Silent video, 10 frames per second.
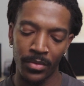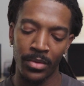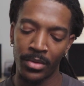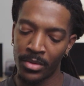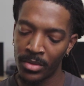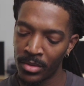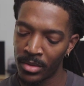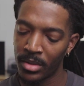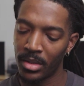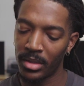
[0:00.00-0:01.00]

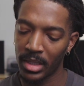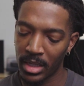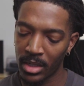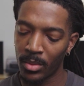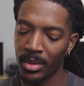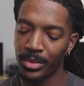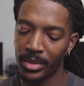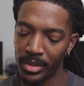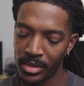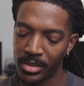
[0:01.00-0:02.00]
I think I can work with
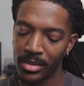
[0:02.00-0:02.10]
this.